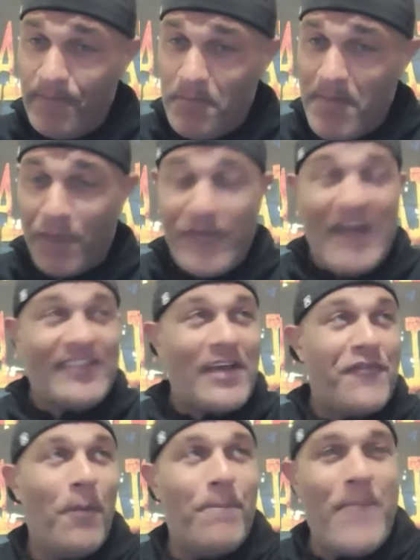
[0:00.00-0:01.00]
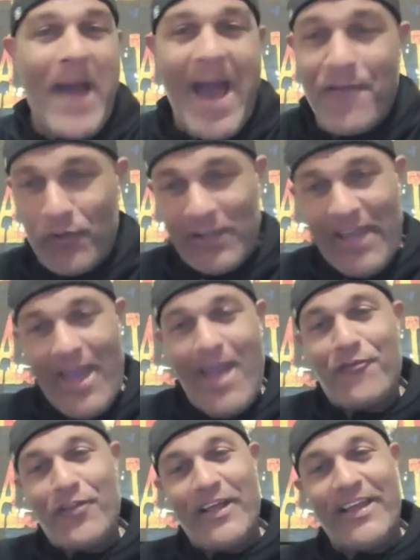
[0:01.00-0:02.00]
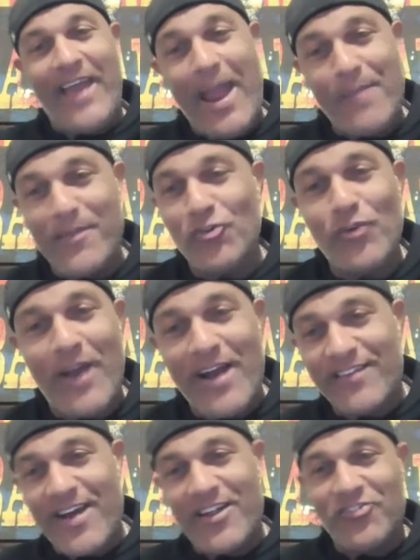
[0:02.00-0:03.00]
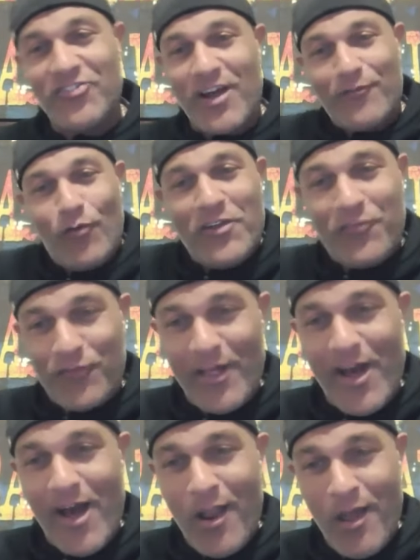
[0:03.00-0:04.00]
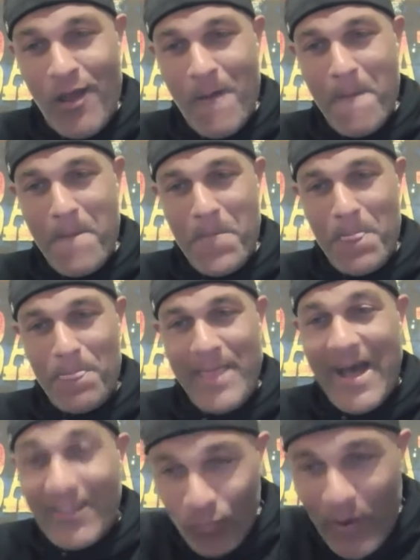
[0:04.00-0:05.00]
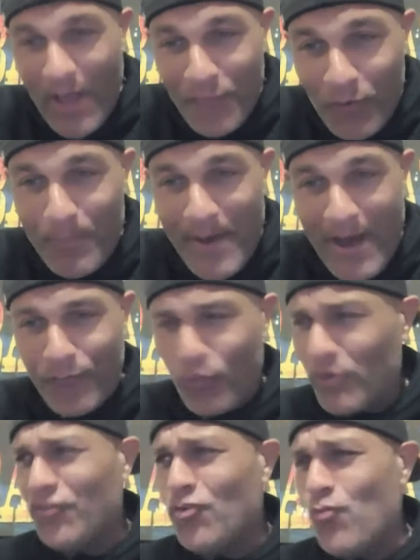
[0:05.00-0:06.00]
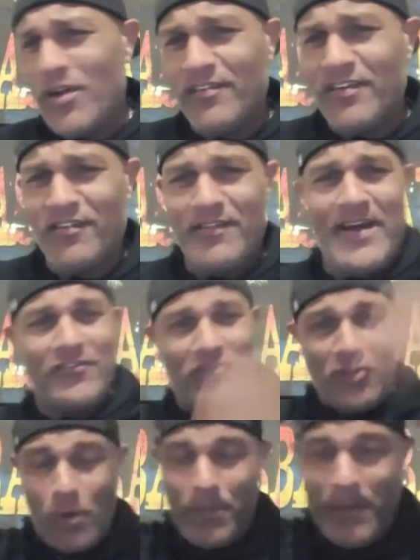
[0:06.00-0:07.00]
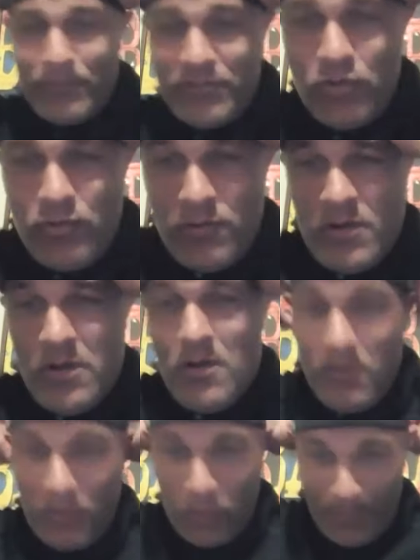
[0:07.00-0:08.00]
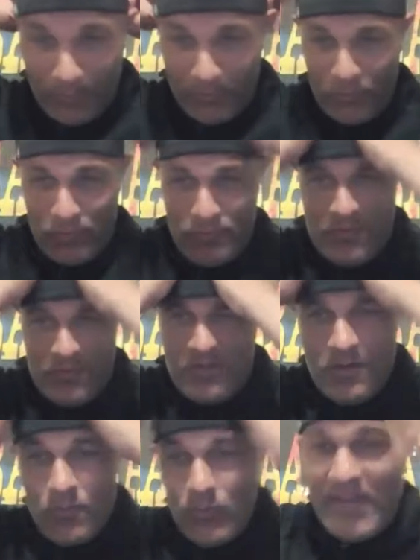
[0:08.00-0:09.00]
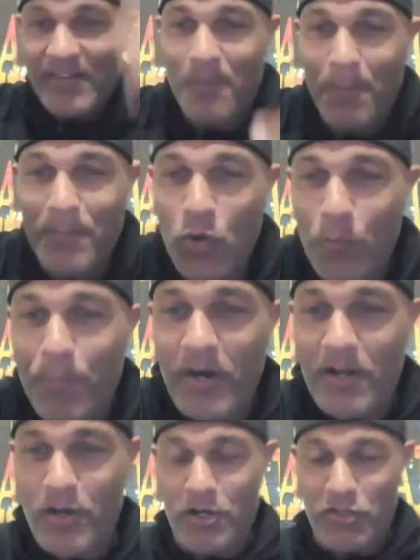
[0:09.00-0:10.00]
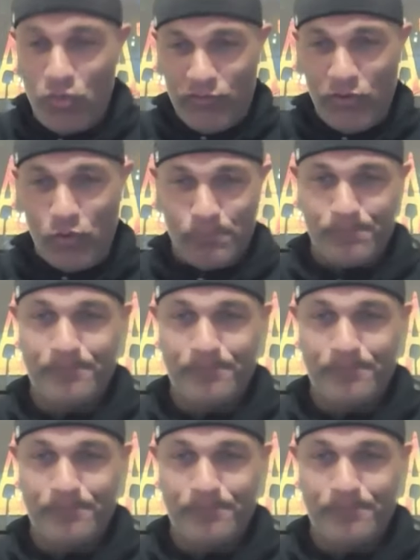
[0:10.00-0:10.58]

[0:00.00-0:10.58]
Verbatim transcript: Matter of fact, I feel bad for the game, for the game that you guys got a, got a voice for that. That's what I feel bad for, because who wants to listen to that? So you know what people do? You know what people do? We hit the mute button on YouTube.